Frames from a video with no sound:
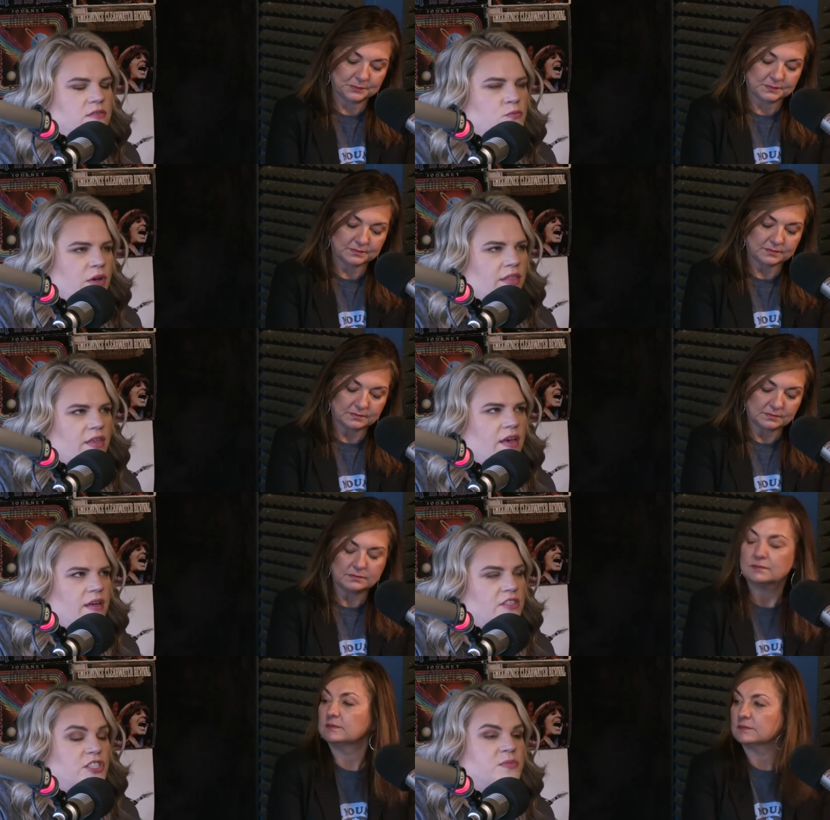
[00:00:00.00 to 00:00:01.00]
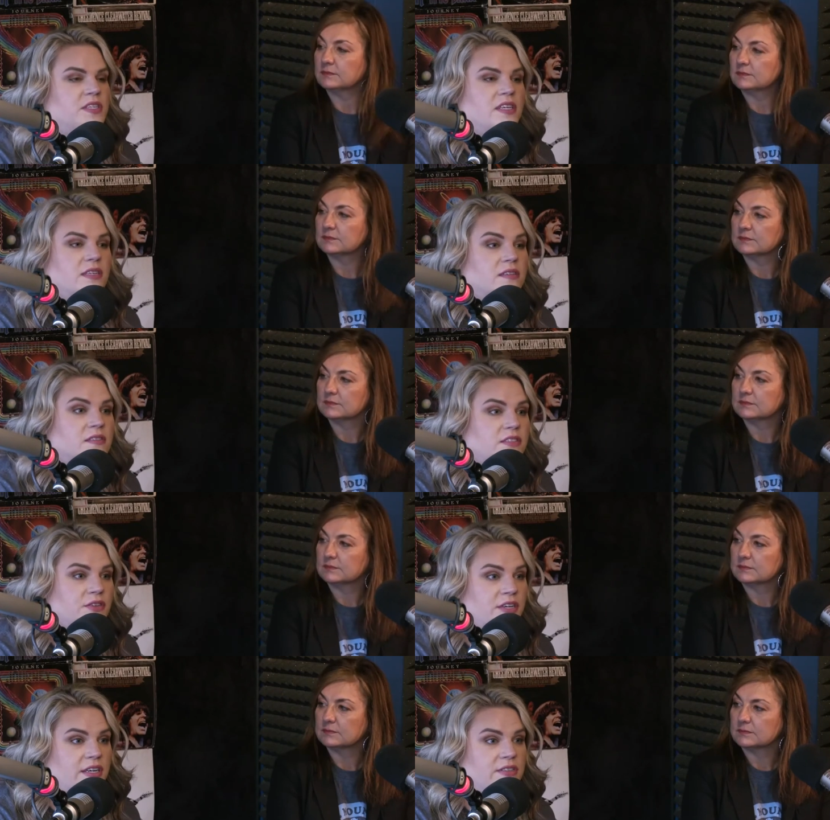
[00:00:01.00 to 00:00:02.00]
Speaker 1: with uh, Jim City
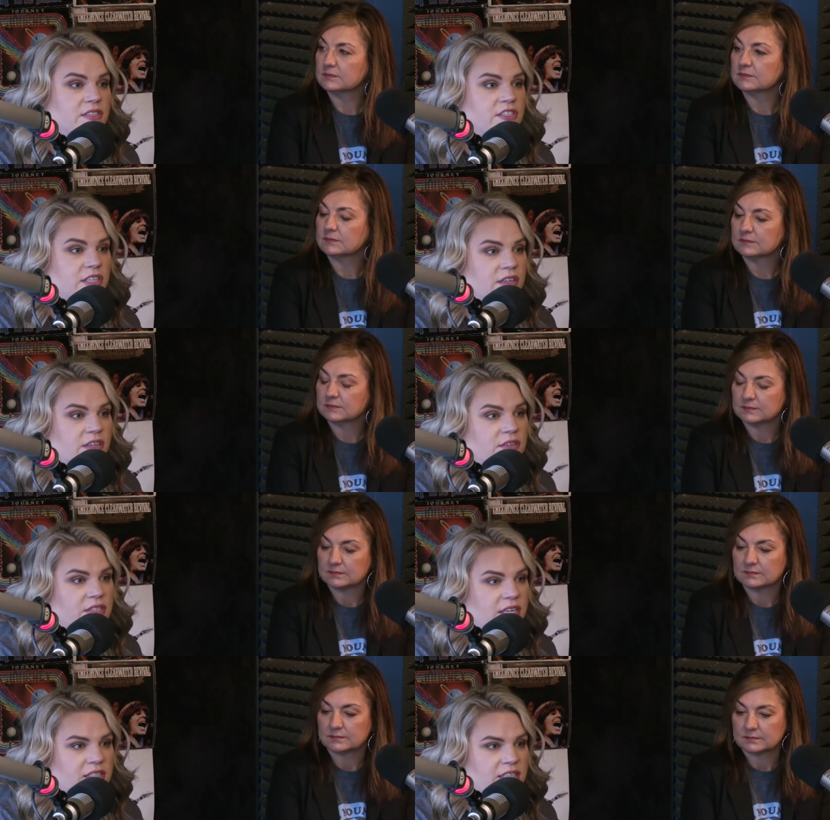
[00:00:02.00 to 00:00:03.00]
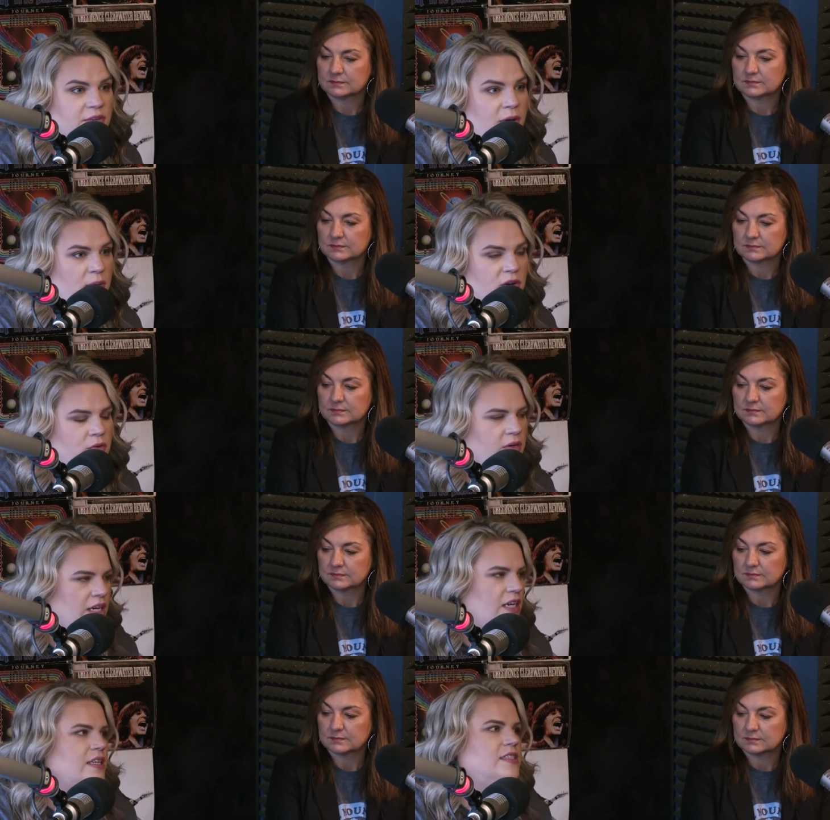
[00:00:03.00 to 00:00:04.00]
Studios in Jellico, Tennessee. Matt
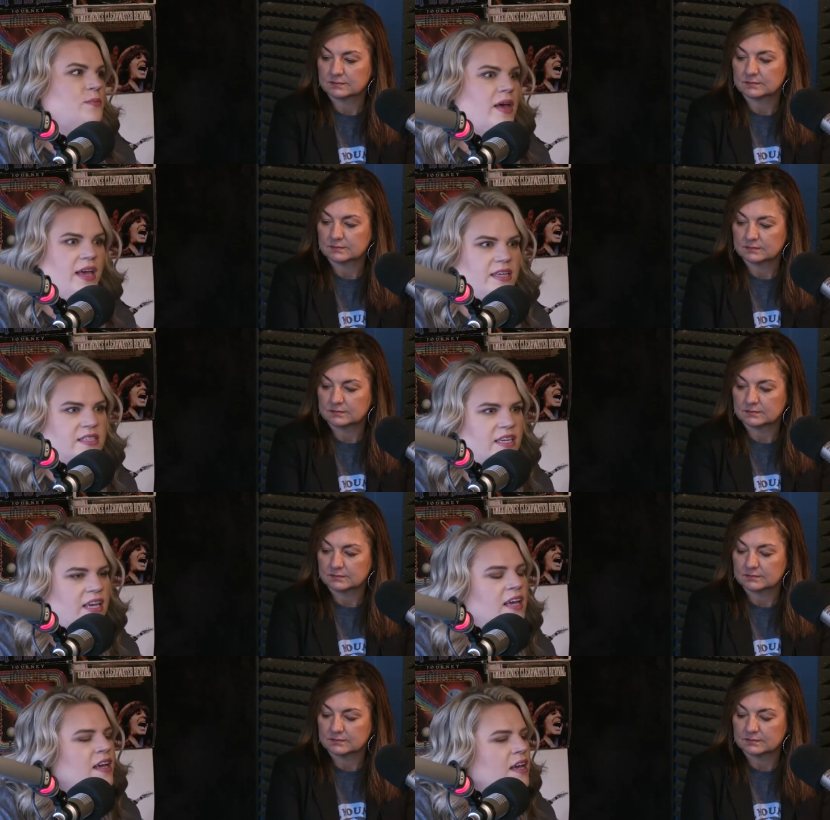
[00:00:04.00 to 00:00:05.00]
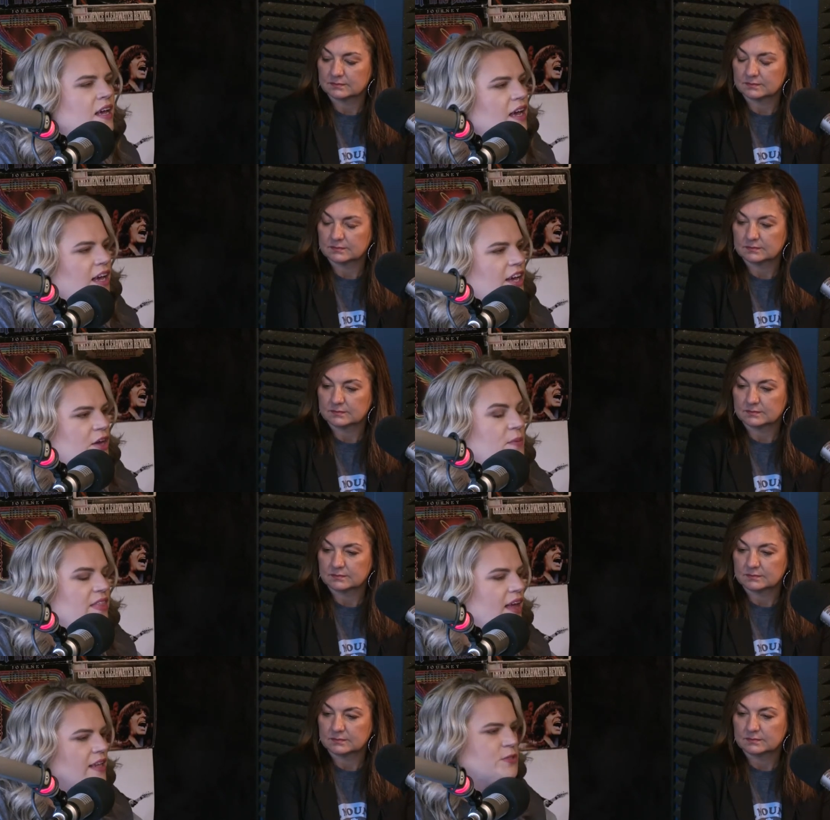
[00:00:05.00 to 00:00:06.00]
McQueen, he's amazing. Um, and
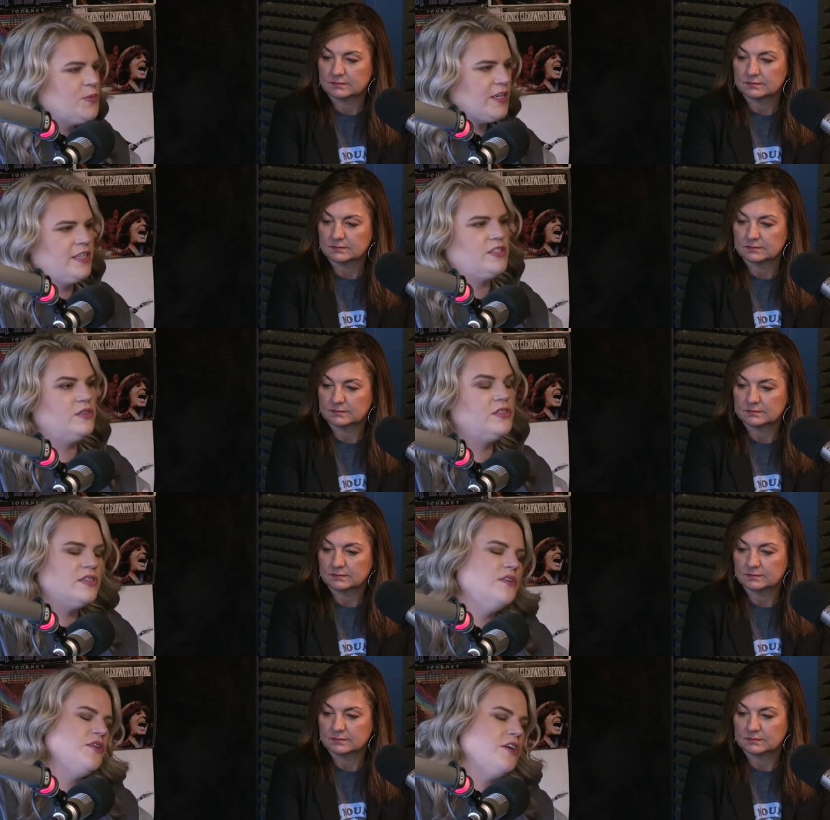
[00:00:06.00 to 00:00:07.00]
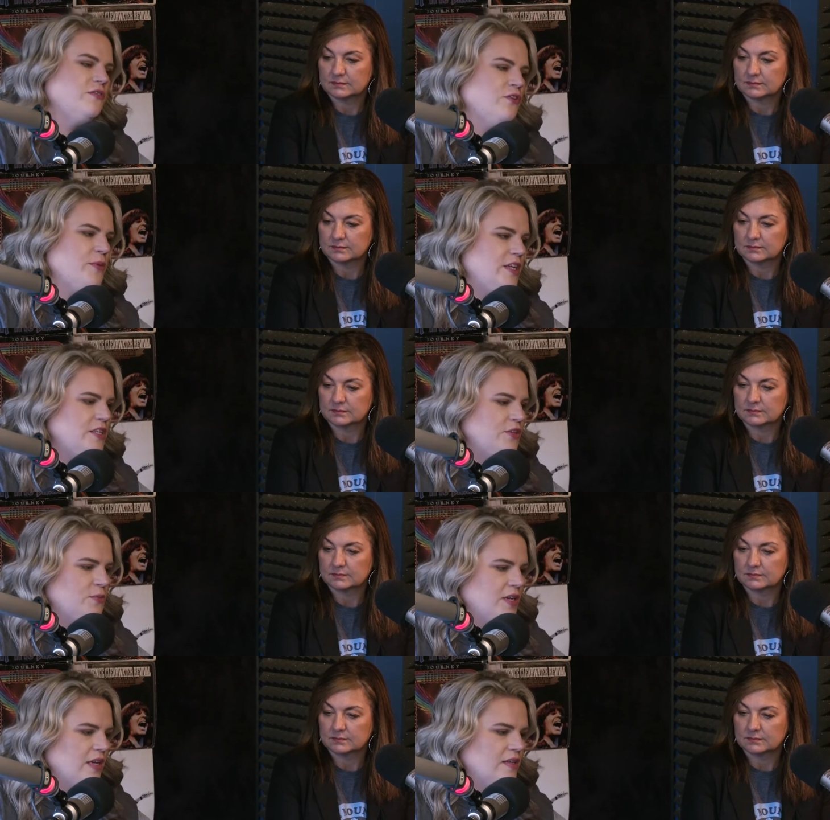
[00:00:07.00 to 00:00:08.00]
that experience was so good for me too
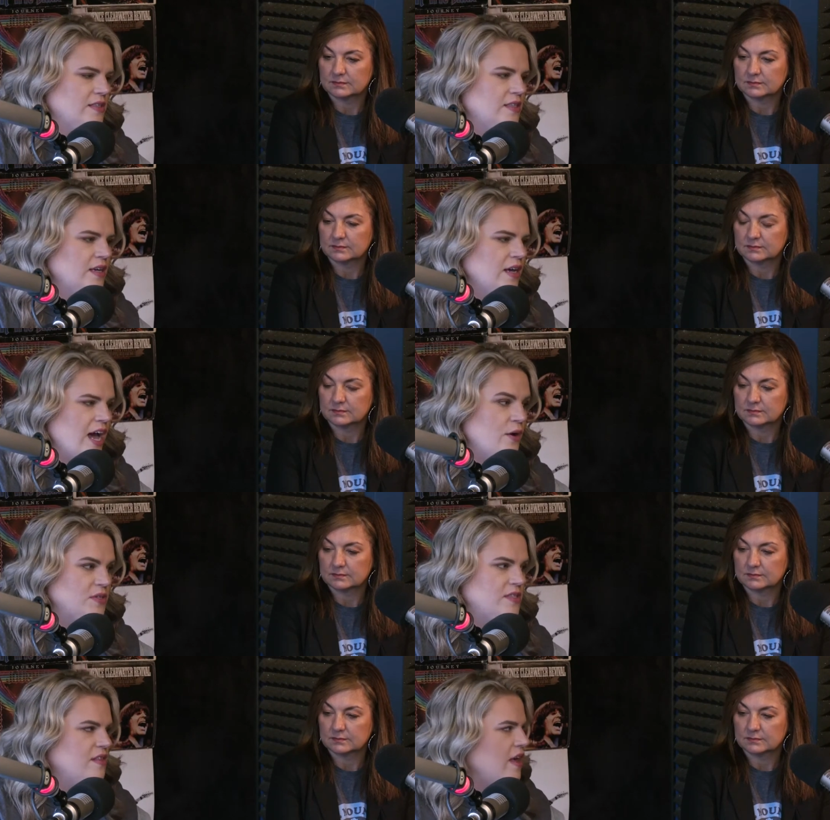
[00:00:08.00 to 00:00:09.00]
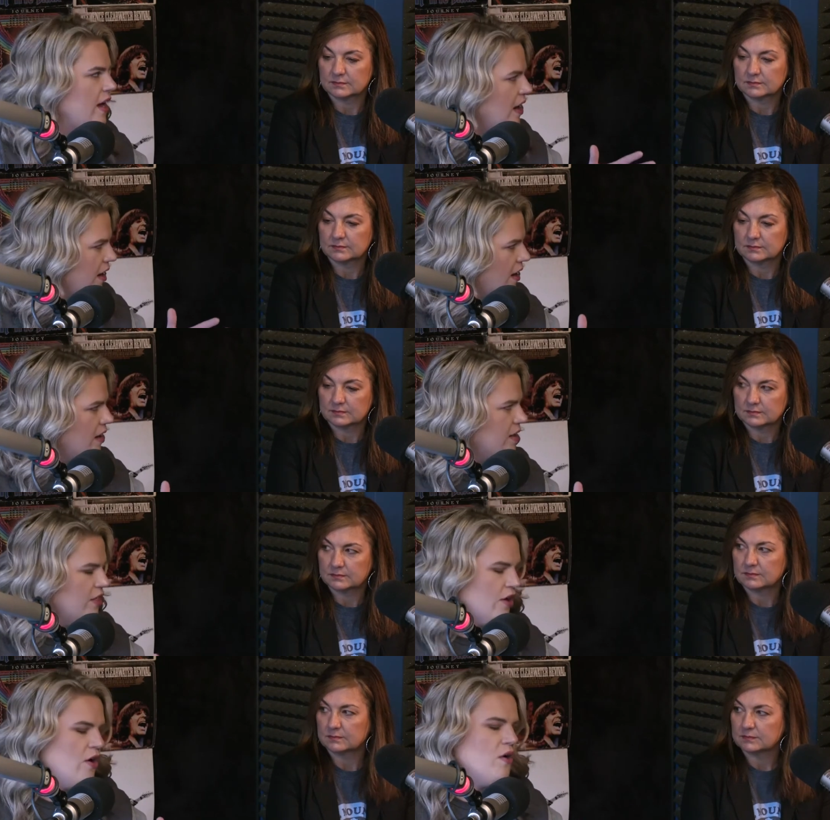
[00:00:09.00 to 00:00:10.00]
because I was there
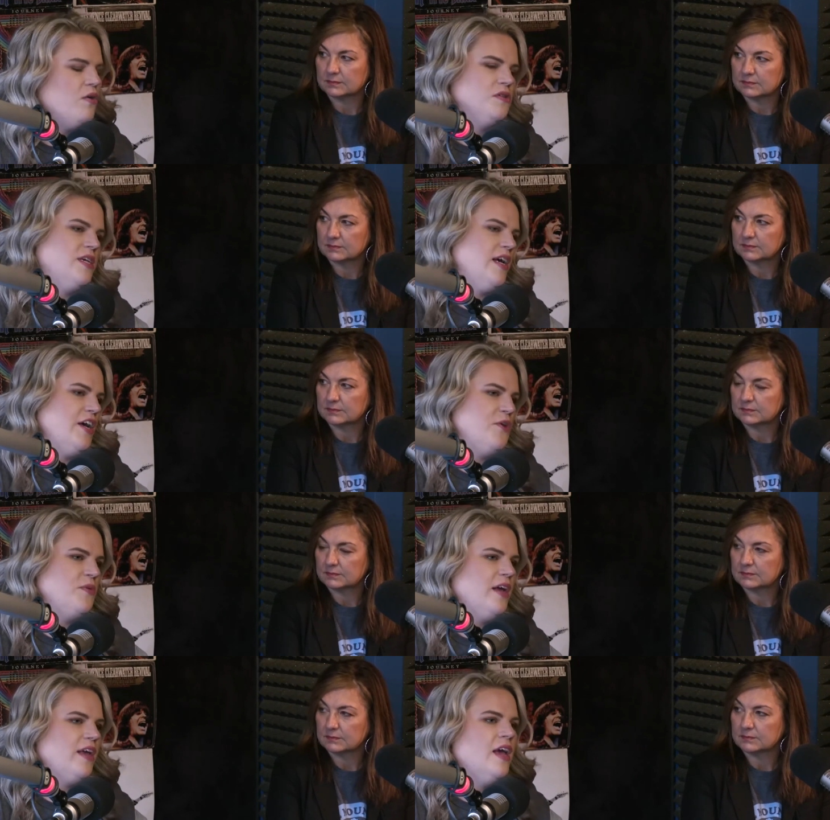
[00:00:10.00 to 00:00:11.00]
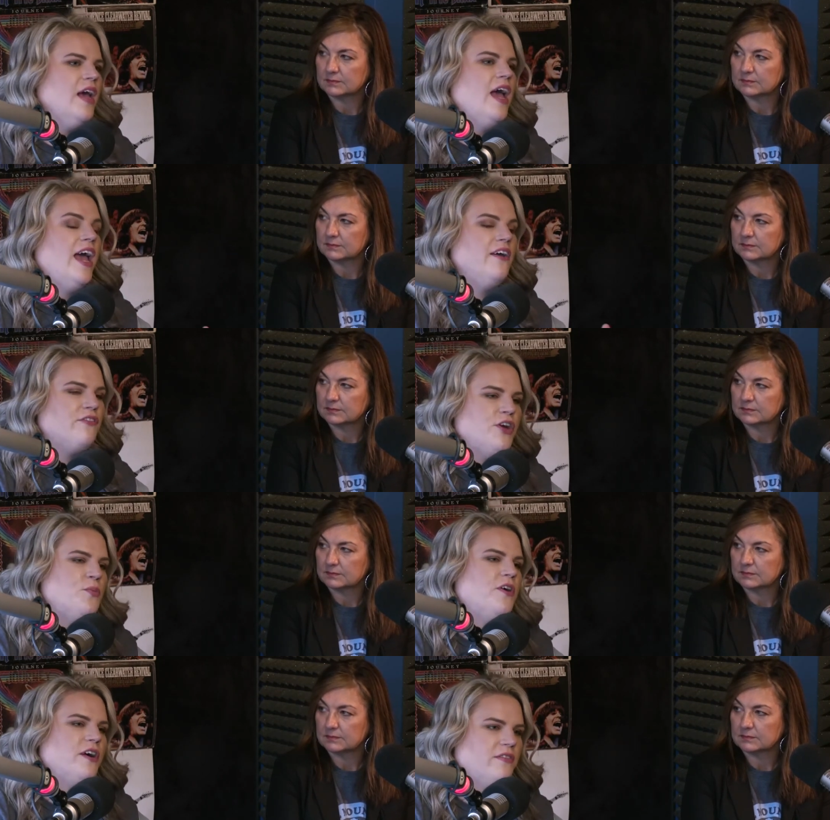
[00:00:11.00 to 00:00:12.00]
the whole time. Like every
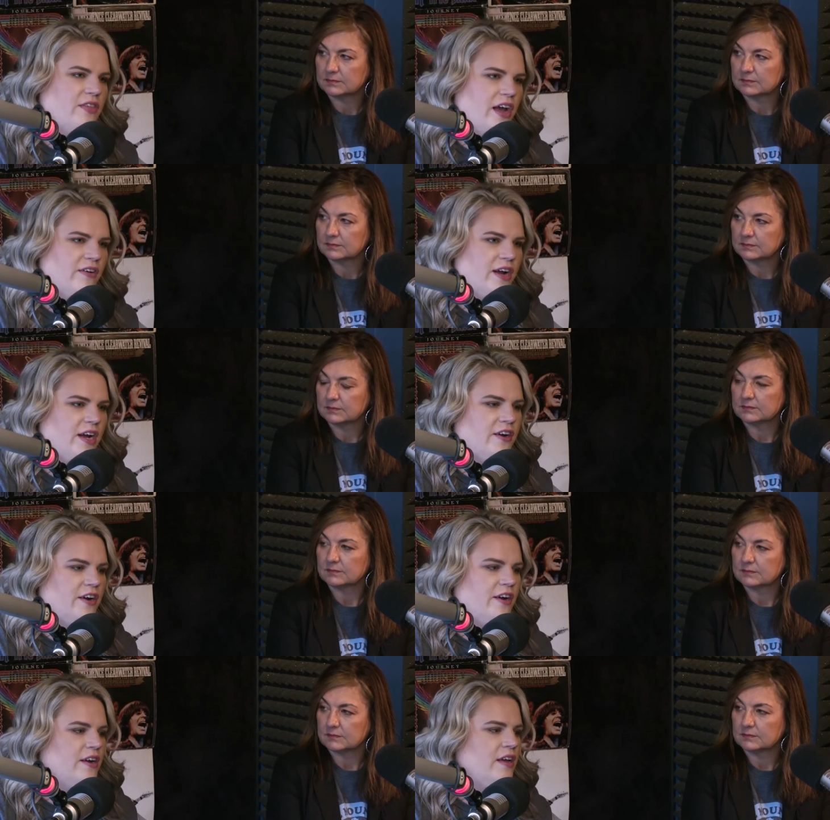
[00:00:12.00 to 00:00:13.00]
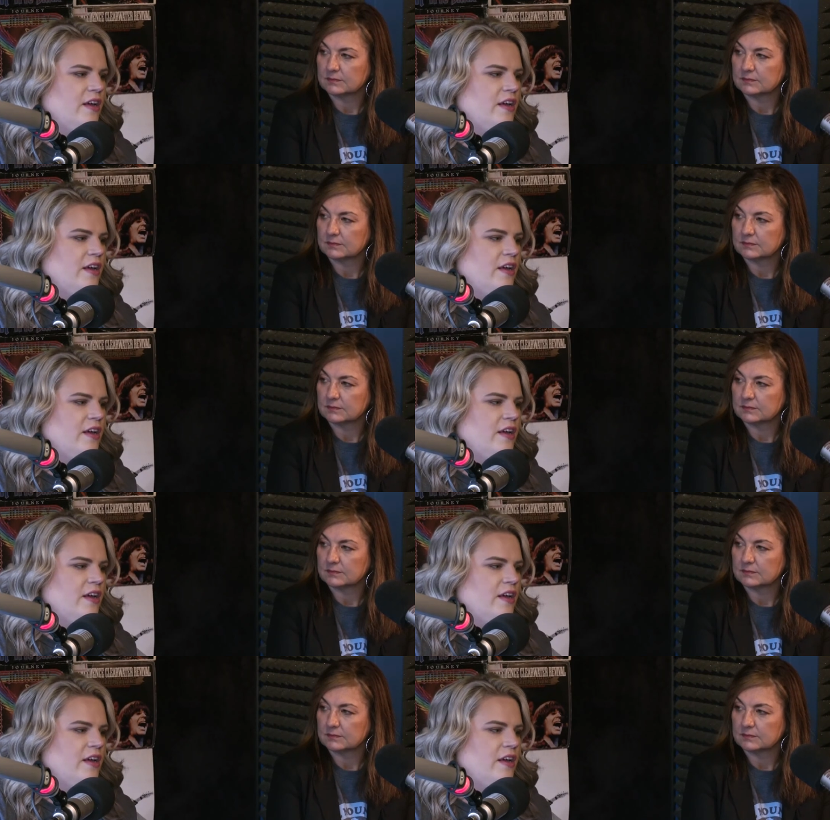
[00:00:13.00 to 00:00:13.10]
part of that record,